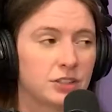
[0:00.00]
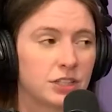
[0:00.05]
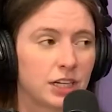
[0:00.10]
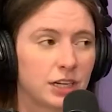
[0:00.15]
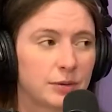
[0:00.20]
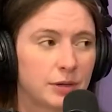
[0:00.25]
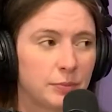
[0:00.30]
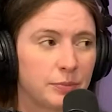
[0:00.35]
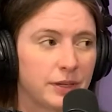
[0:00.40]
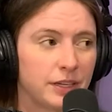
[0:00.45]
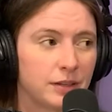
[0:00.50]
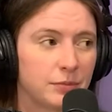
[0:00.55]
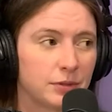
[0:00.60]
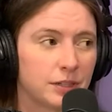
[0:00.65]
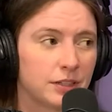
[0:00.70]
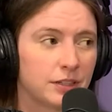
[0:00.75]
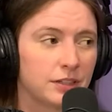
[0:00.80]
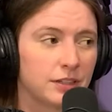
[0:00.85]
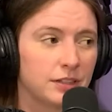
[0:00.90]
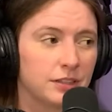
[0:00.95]
about Peanut
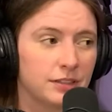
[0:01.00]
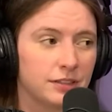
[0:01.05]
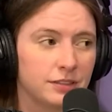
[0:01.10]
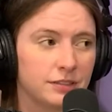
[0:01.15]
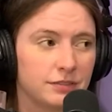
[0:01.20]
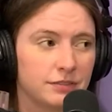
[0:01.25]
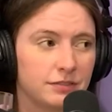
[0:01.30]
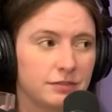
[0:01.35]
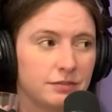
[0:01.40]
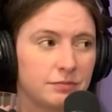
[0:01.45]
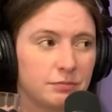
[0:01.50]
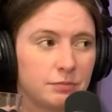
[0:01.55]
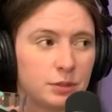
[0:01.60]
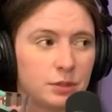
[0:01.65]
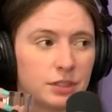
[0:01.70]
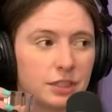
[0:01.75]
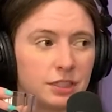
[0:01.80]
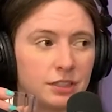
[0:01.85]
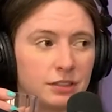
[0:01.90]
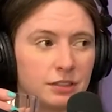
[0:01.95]
Butter
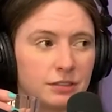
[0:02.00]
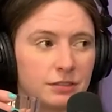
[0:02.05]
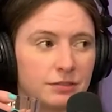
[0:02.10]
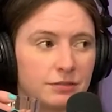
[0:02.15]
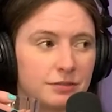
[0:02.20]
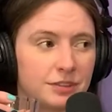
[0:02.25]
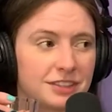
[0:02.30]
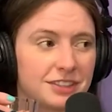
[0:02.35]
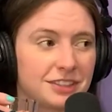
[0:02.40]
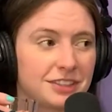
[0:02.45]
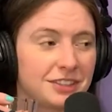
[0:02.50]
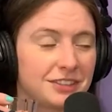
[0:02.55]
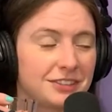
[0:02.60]
Boy or what's it called?